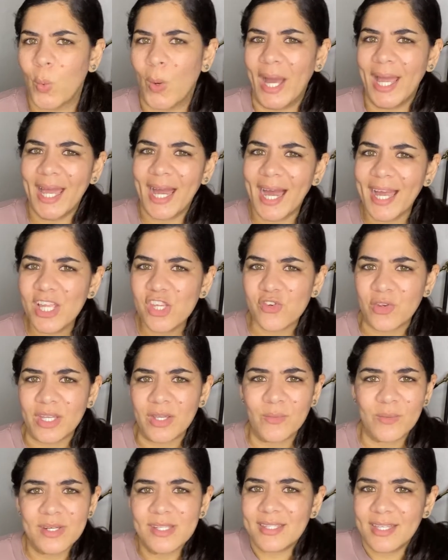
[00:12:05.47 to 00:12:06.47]
Why
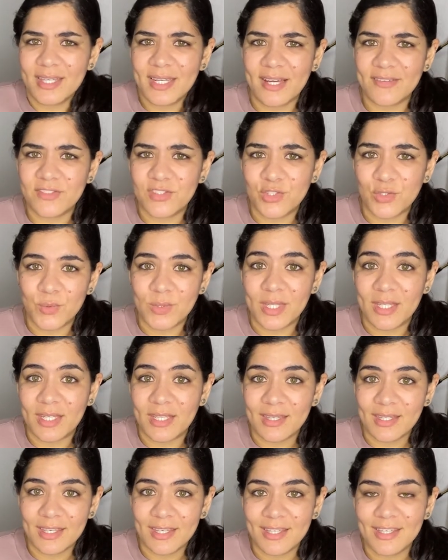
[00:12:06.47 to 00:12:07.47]
hydrate? What does that have to do with
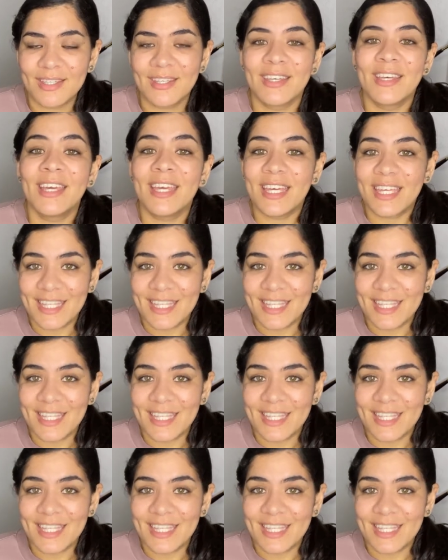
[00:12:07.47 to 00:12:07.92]
anything?